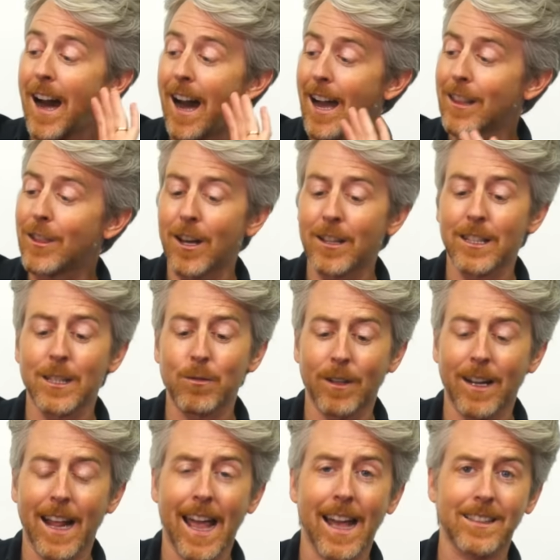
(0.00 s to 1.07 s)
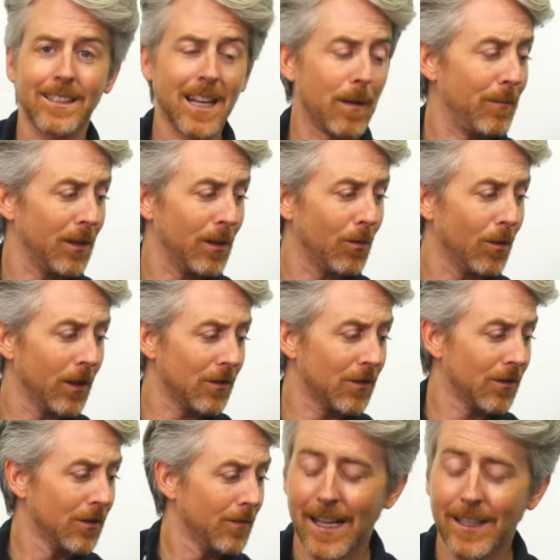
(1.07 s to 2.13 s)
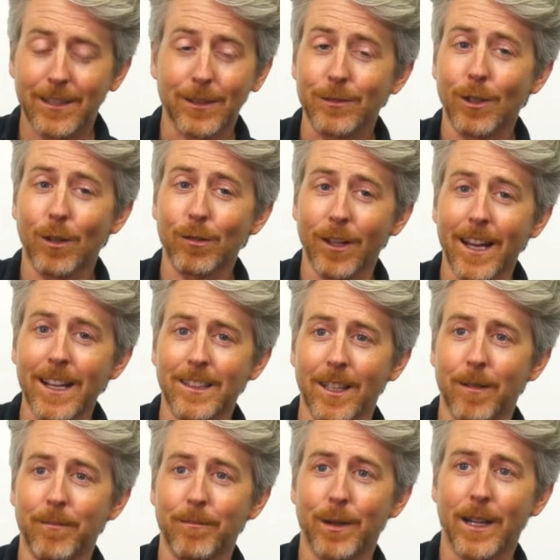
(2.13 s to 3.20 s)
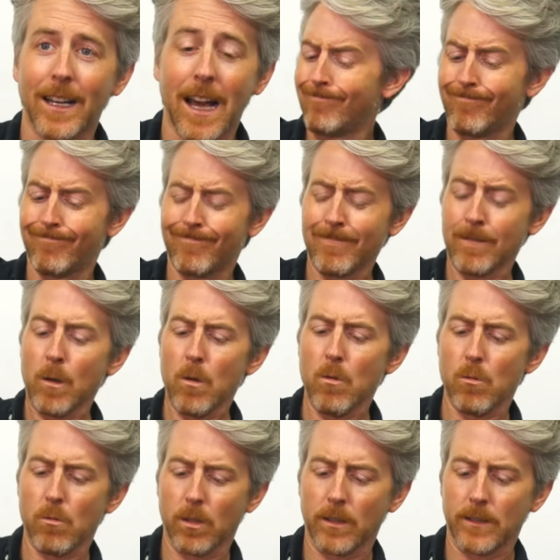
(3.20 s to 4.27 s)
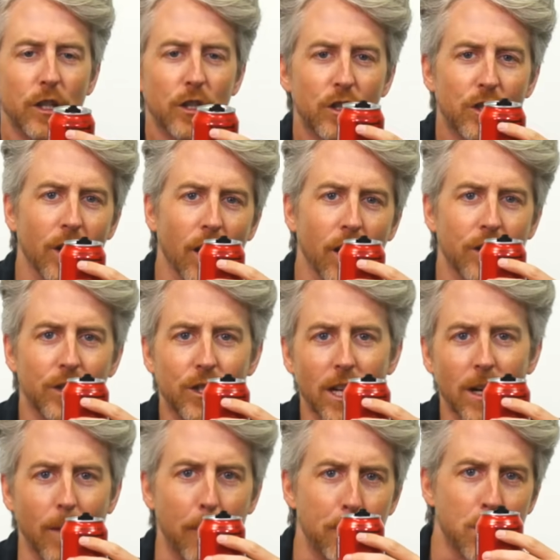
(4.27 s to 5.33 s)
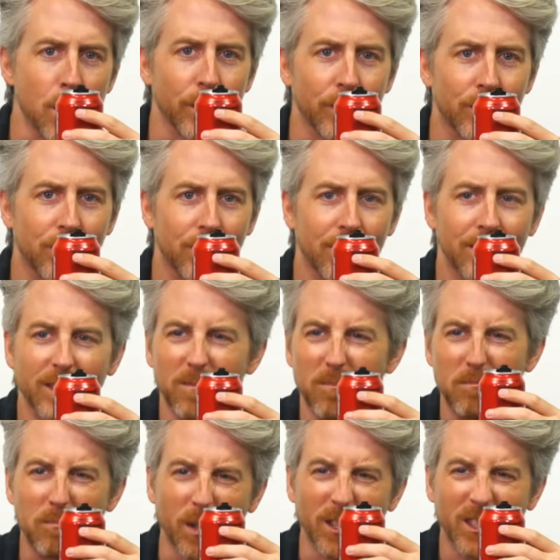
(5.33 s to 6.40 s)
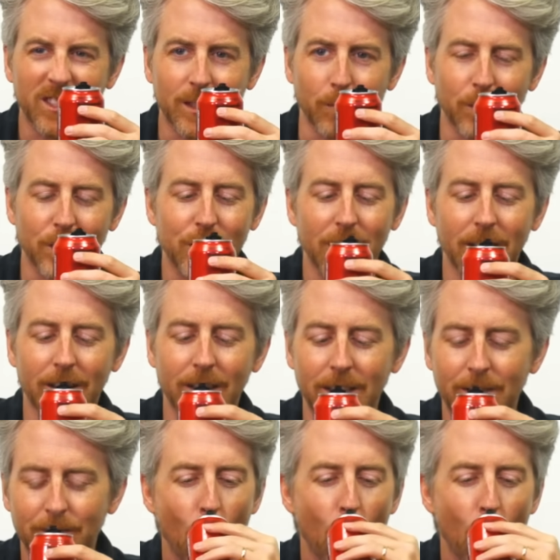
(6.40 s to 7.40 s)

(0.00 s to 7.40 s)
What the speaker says: I thought these were gonna hands down be the worst. I still don't like them, but ooh, Charged Cherry Burst. Bursting with cherry.